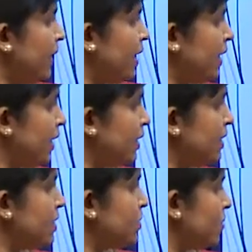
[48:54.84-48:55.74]
and
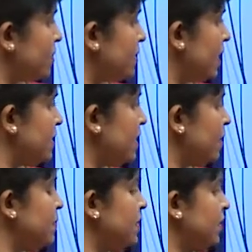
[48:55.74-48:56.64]
igneous rocks are
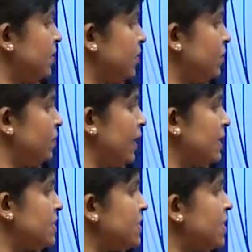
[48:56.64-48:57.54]
subjected to
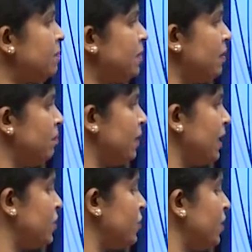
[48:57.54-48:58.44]
extreme
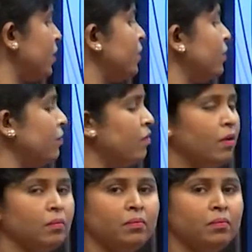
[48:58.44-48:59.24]
temperature to form